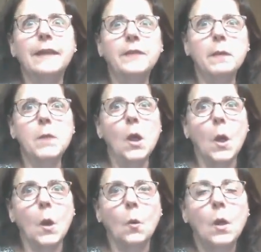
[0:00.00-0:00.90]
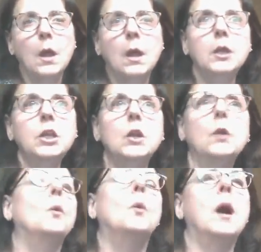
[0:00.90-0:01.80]
let them know, you
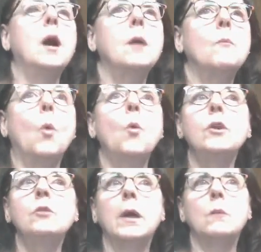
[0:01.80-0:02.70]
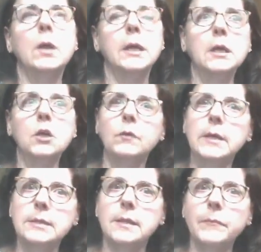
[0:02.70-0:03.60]
know, or you might want to
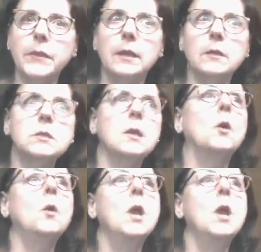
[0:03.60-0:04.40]
increase something. So